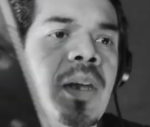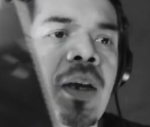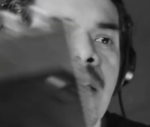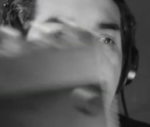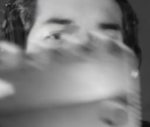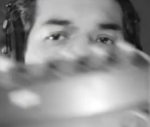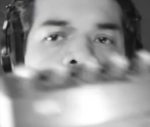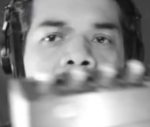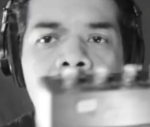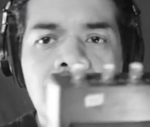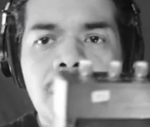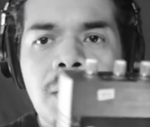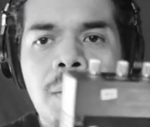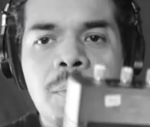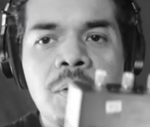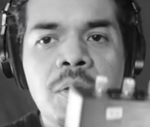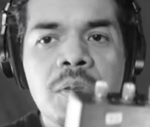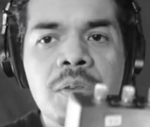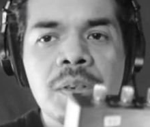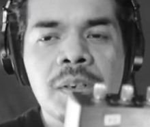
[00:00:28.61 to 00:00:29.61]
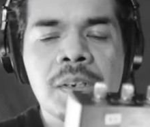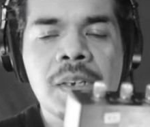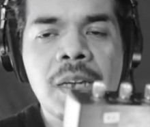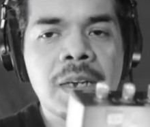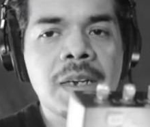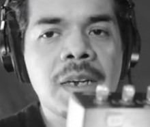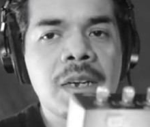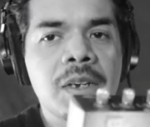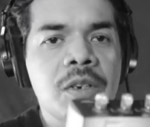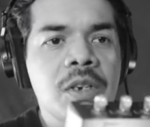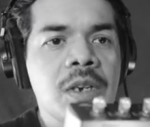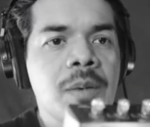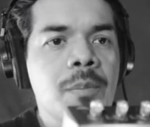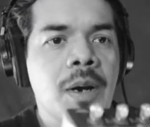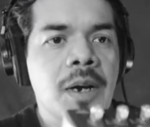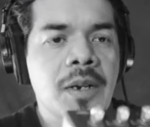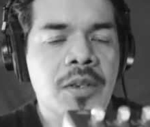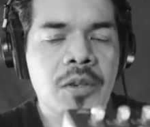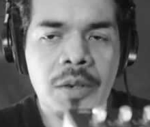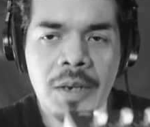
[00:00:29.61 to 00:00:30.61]
And I'm using the AKG
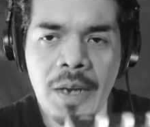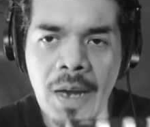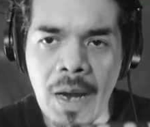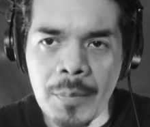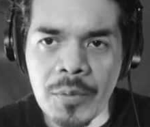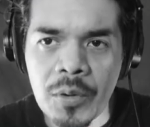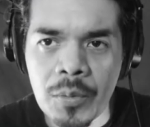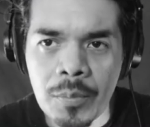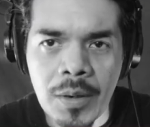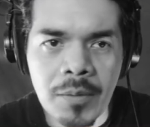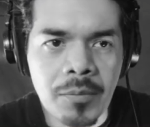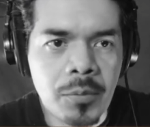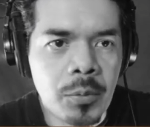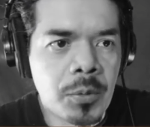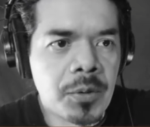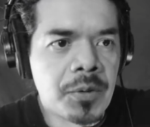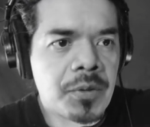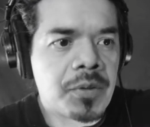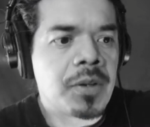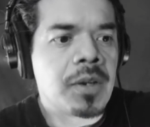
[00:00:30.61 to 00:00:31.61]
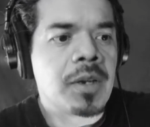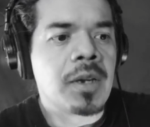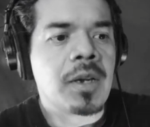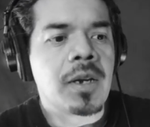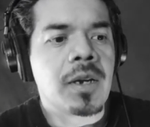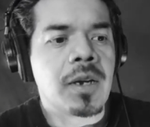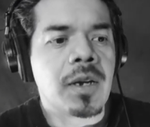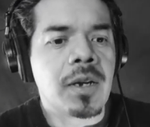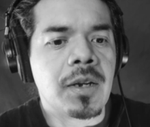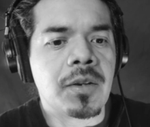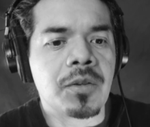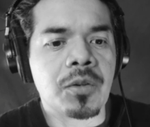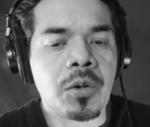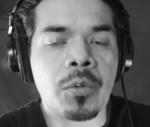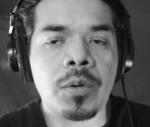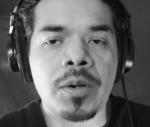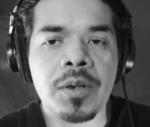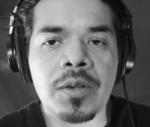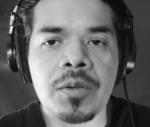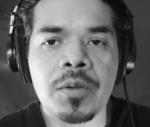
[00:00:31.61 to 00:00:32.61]
mic to capture my voice. It's
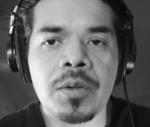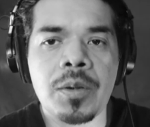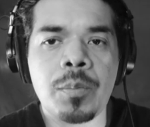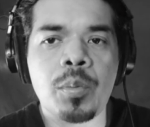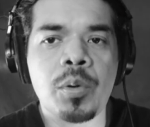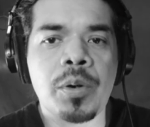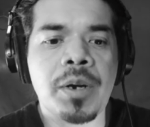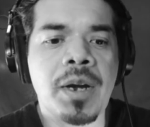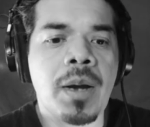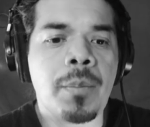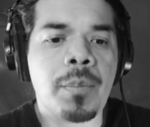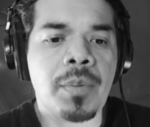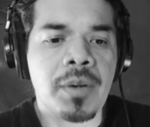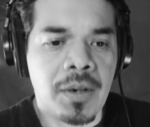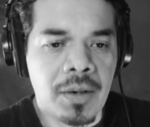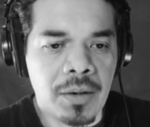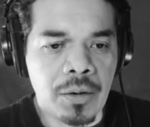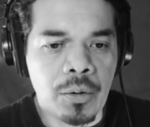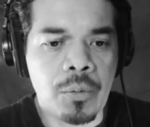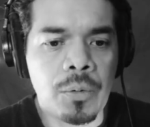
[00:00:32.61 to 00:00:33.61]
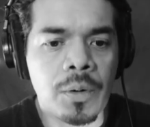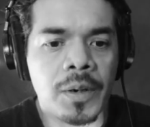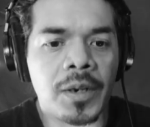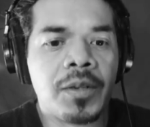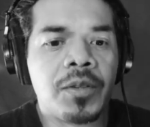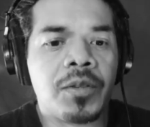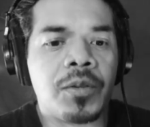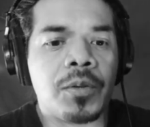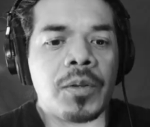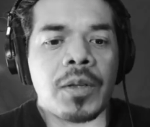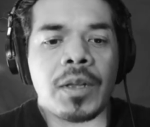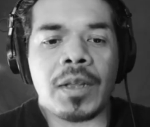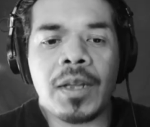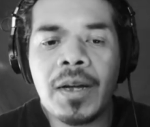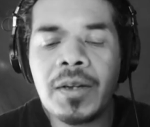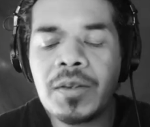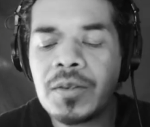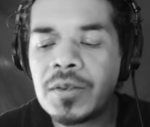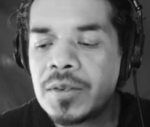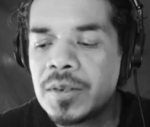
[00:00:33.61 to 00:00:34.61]
going into the preamp and then going into the
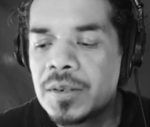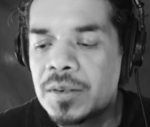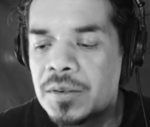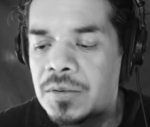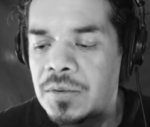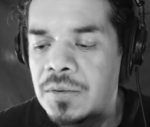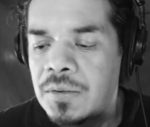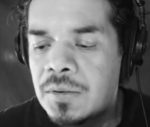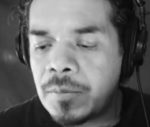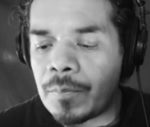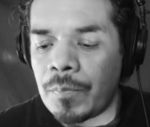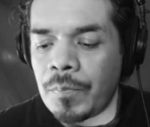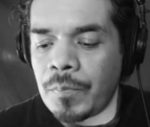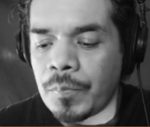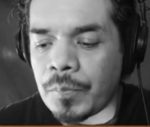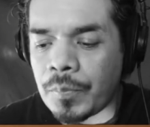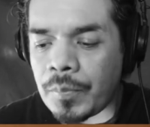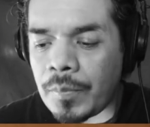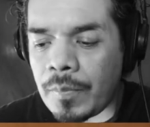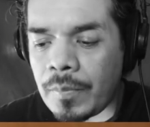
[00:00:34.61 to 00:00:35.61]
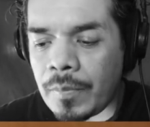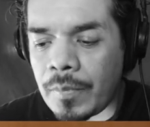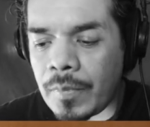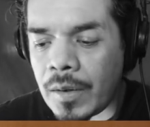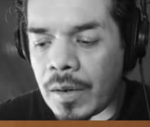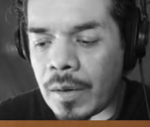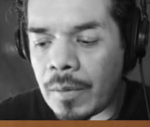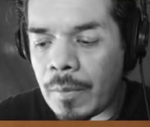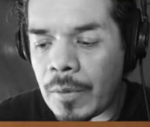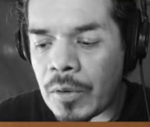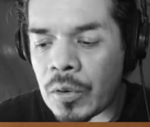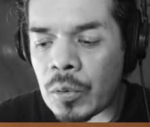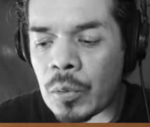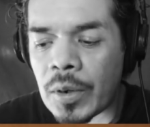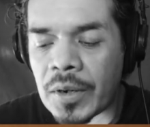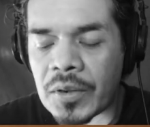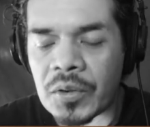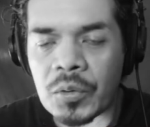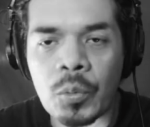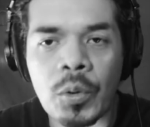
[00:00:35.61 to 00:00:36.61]
Line 6
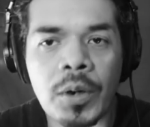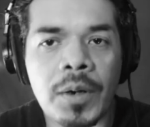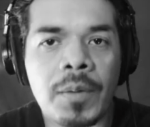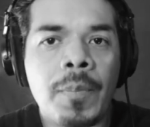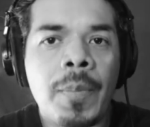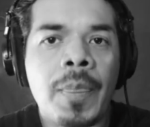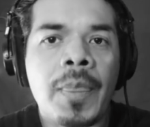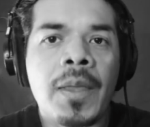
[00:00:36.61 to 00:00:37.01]
UX1.